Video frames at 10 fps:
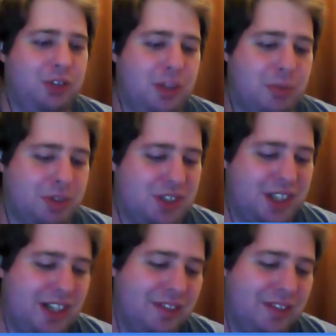
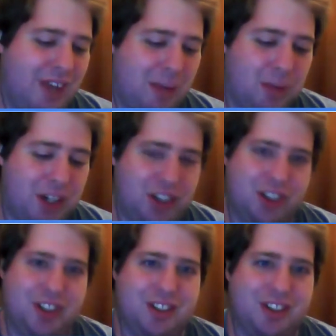perceive
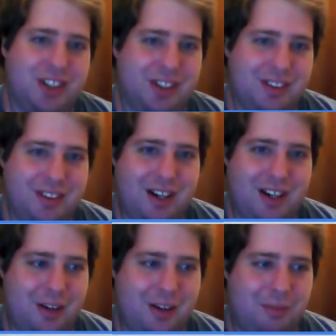vibrations
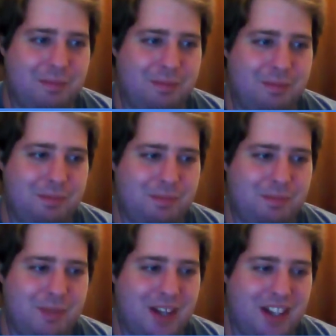um,
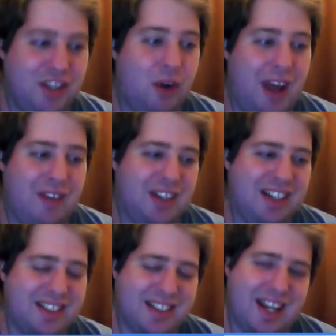and they don't have any
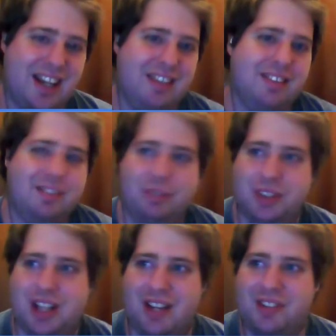sight
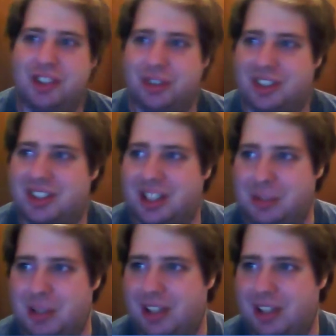was kind of interesting to me.